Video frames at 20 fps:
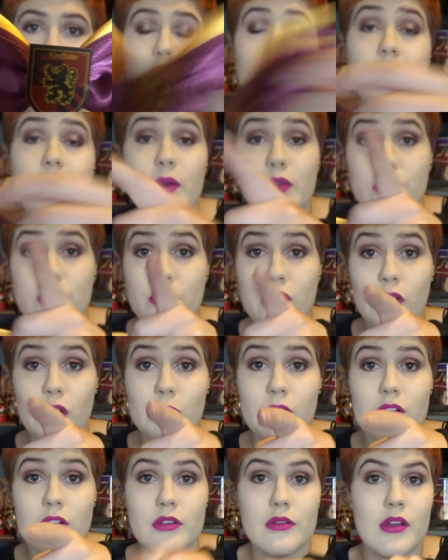That was from
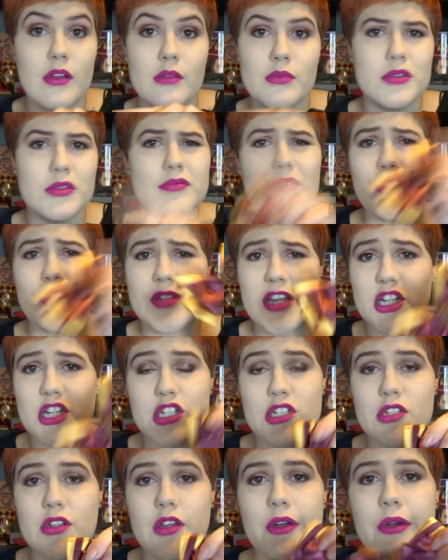Primark as well, but that was
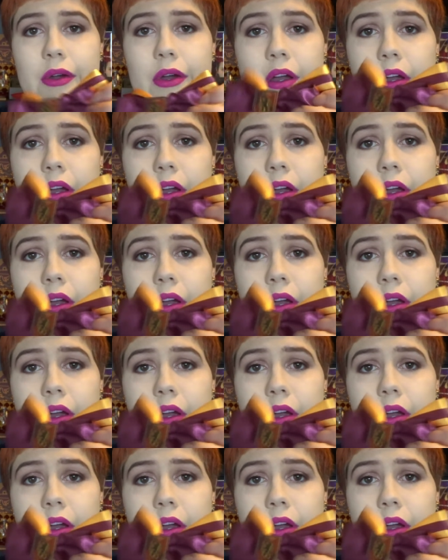ages ago.